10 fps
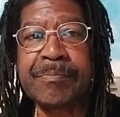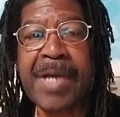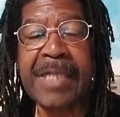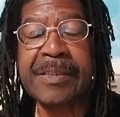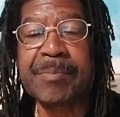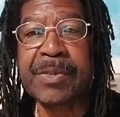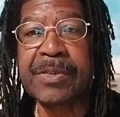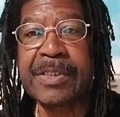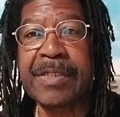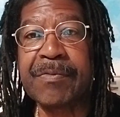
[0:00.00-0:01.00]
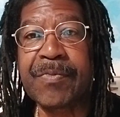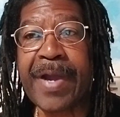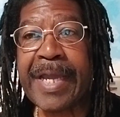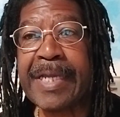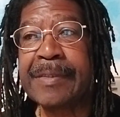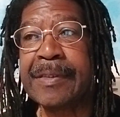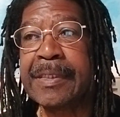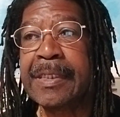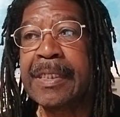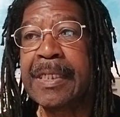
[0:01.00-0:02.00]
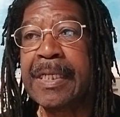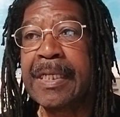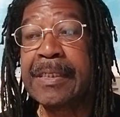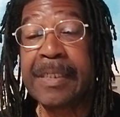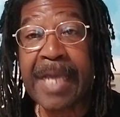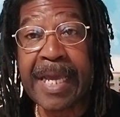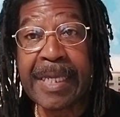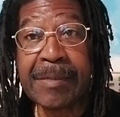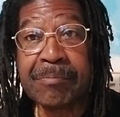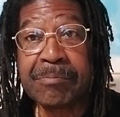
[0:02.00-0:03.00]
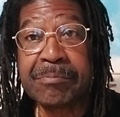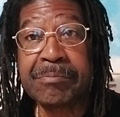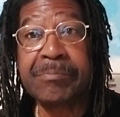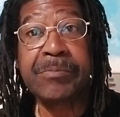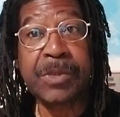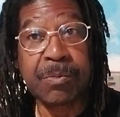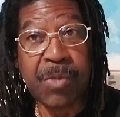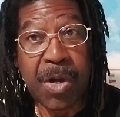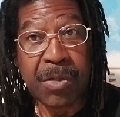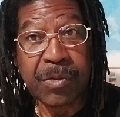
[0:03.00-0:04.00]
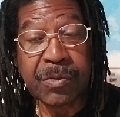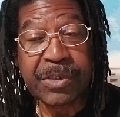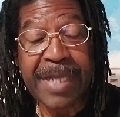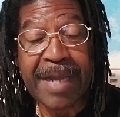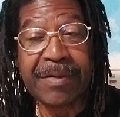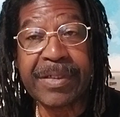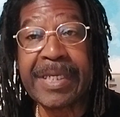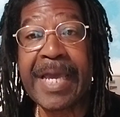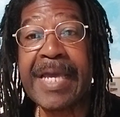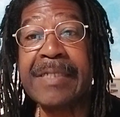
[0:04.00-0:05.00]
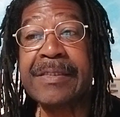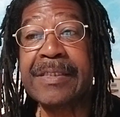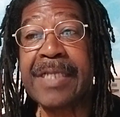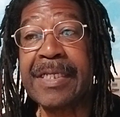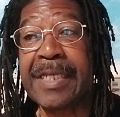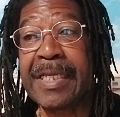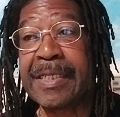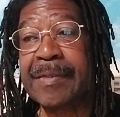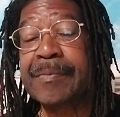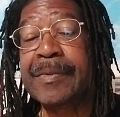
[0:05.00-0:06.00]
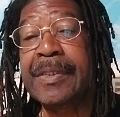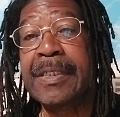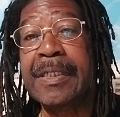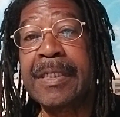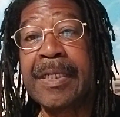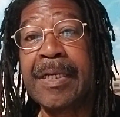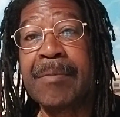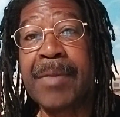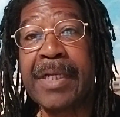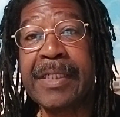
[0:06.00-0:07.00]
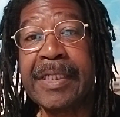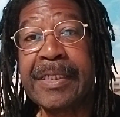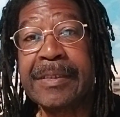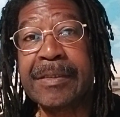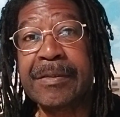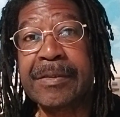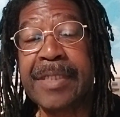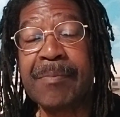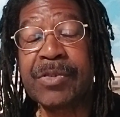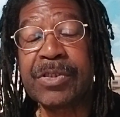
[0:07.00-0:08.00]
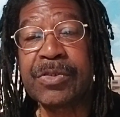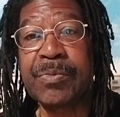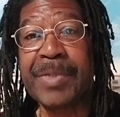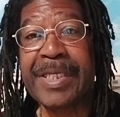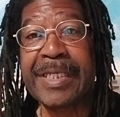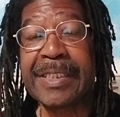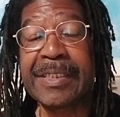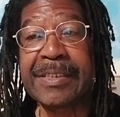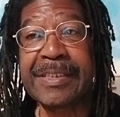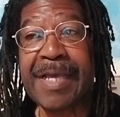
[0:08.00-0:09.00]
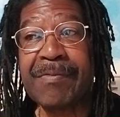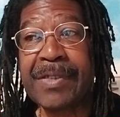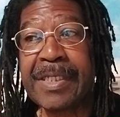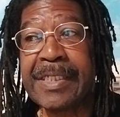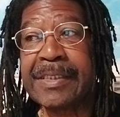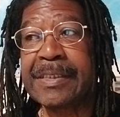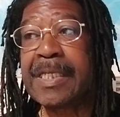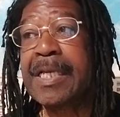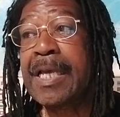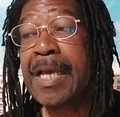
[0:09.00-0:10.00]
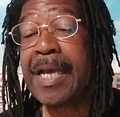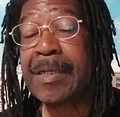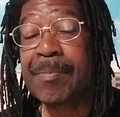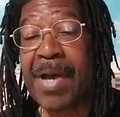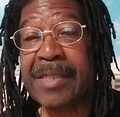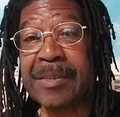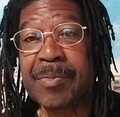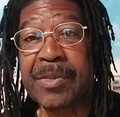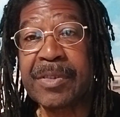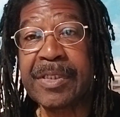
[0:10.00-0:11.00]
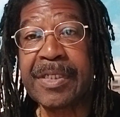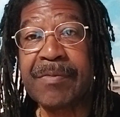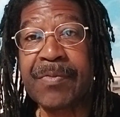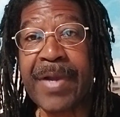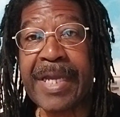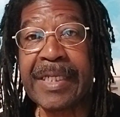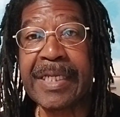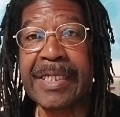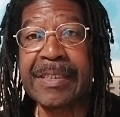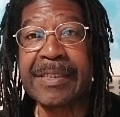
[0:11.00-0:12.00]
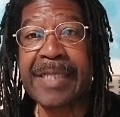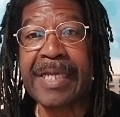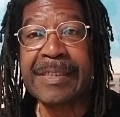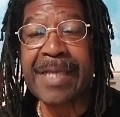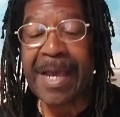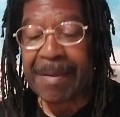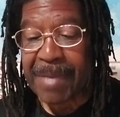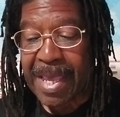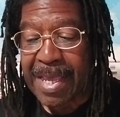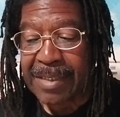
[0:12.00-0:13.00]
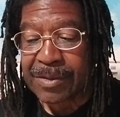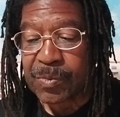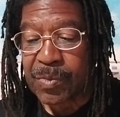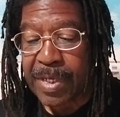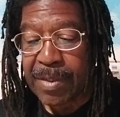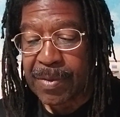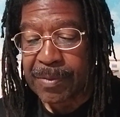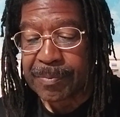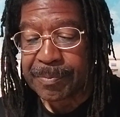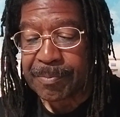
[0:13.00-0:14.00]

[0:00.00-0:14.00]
possibility of rain today, tomorrow, Saturday, and Sunday. Monday, the temperatures will be in the 70s and a possibility of rain in the daytime as well.